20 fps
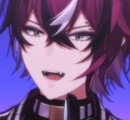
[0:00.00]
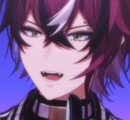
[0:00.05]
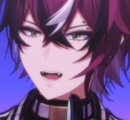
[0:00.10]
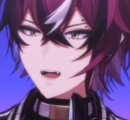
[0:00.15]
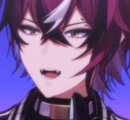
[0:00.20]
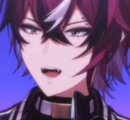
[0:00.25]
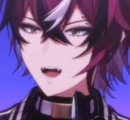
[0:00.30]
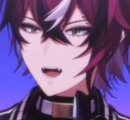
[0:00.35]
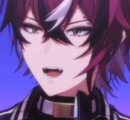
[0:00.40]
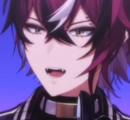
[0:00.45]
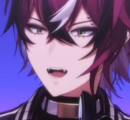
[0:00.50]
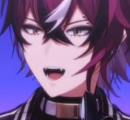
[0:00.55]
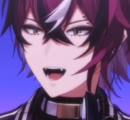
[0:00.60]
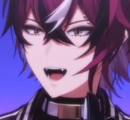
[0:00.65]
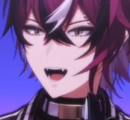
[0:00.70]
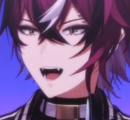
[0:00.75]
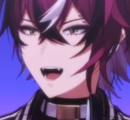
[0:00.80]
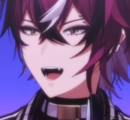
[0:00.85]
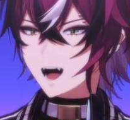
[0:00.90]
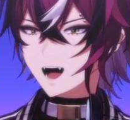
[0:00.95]

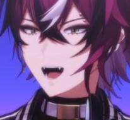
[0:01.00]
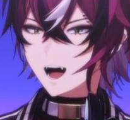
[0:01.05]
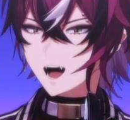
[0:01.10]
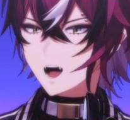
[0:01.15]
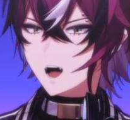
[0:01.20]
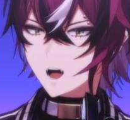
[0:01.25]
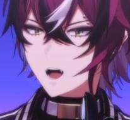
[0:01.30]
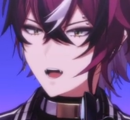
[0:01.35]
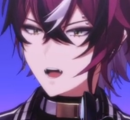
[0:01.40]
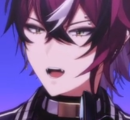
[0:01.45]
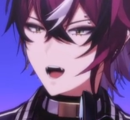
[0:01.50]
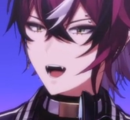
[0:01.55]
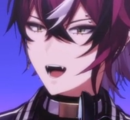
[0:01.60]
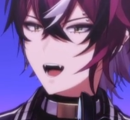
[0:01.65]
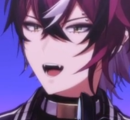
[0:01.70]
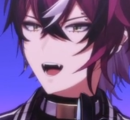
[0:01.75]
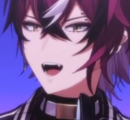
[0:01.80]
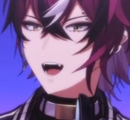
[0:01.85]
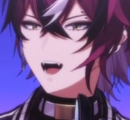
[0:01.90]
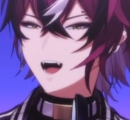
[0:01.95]
Now then,
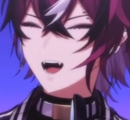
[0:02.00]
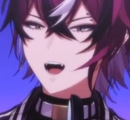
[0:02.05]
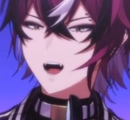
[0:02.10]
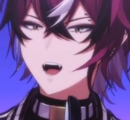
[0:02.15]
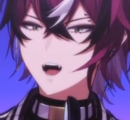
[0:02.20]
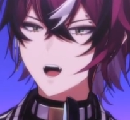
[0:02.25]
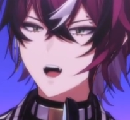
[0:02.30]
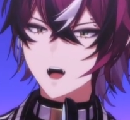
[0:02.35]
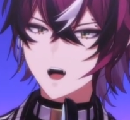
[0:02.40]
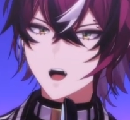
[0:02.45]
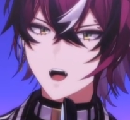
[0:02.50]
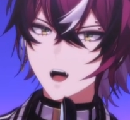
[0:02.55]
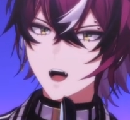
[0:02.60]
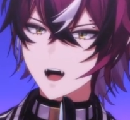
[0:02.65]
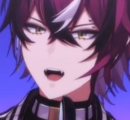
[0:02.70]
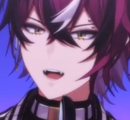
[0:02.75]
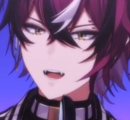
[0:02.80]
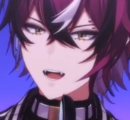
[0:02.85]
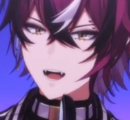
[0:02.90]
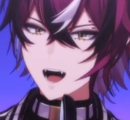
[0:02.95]

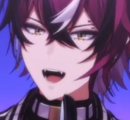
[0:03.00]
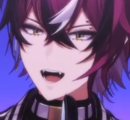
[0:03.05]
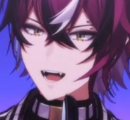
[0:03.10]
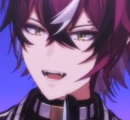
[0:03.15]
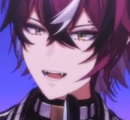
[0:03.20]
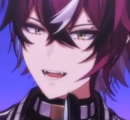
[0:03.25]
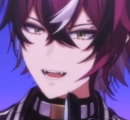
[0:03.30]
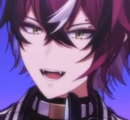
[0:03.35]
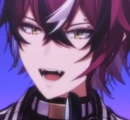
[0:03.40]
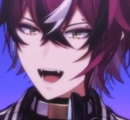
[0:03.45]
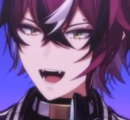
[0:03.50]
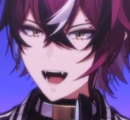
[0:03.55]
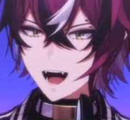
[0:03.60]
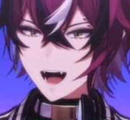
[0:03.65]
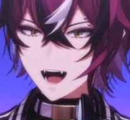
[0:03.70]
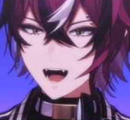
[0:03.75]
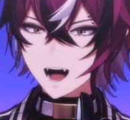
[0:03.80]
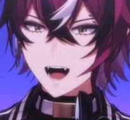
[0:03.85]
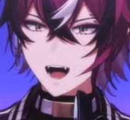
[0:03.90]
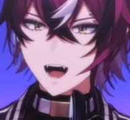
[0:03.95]
let's see
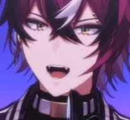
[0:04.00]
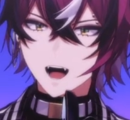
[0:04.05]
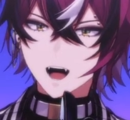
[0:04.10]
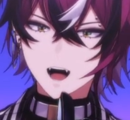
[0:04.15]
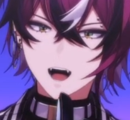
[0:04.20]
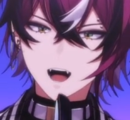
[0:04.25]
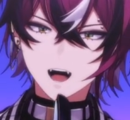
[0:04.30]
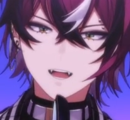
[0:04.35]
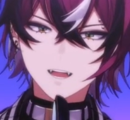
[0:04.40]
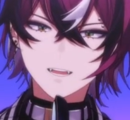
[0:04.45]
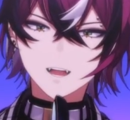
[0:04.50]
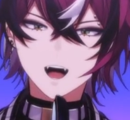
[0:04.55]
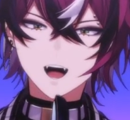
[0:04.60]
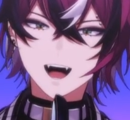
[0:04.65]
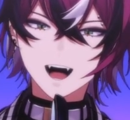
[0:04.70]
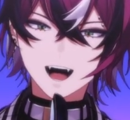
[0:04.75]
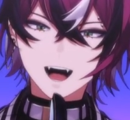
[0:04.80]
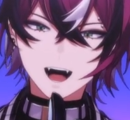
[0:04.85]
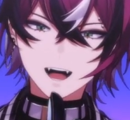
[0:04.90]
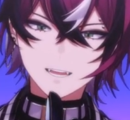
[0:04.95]
if I
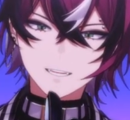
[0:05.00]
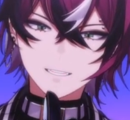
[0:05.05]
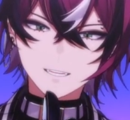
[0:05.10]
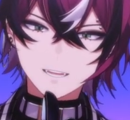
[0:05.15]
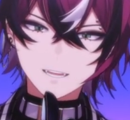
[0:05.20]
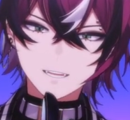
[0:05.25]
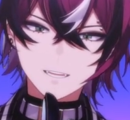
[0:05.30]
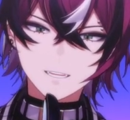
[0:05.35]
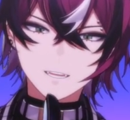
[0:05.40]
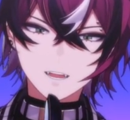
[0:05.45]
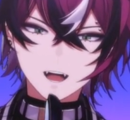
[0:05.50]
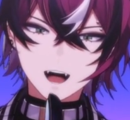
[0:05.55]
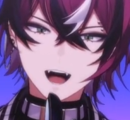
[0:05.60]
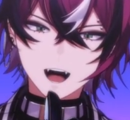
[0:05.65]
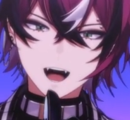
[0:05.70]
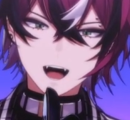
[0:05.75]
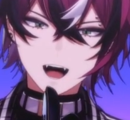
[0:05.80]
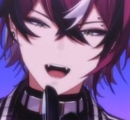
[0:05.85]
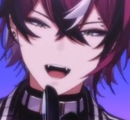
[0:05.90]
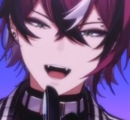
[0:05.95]
can fulfill
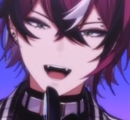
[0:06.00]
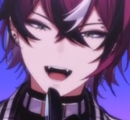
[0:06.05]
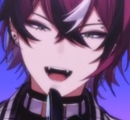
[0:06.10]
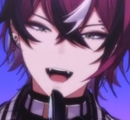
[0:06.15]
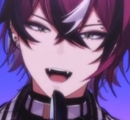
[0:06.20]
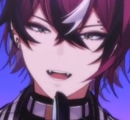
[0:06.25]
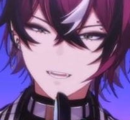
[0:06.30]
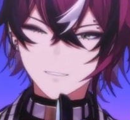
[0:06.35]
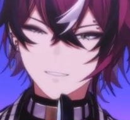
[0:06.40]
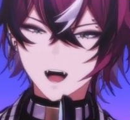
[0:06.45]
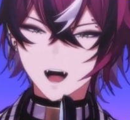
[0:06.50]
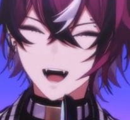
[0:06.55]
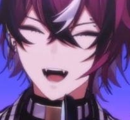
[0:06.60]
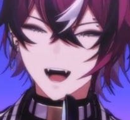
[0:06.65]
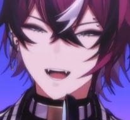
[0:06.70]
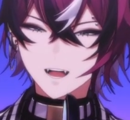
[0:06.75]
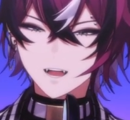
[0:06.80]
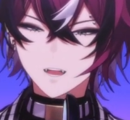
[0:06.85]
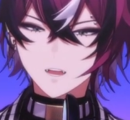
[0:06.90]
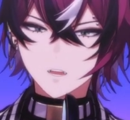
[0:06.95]
my
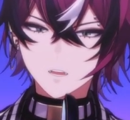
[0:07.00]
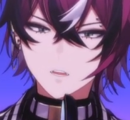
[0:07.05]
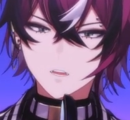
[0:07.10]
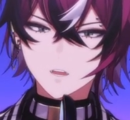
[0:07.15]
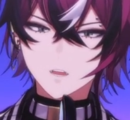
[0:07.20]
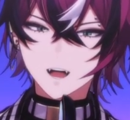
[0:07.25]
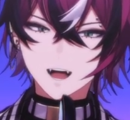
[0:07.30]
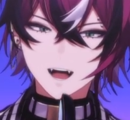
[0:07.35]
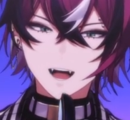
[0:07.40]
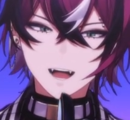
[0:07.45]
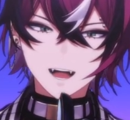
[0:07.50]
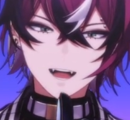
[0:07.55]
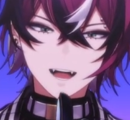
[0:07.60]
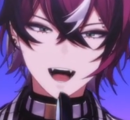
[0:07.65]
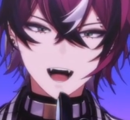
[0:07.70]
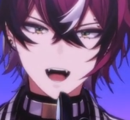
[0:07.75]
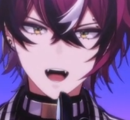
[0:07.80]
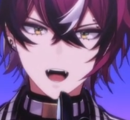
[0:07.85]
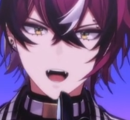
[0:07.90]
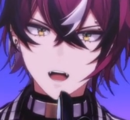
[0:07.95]
duties
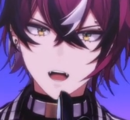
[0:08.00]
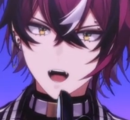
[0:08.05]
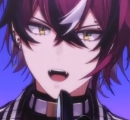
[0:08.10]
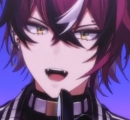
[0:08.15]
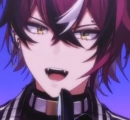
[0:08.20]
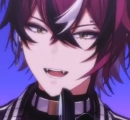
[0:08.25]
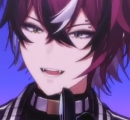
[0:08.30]
as your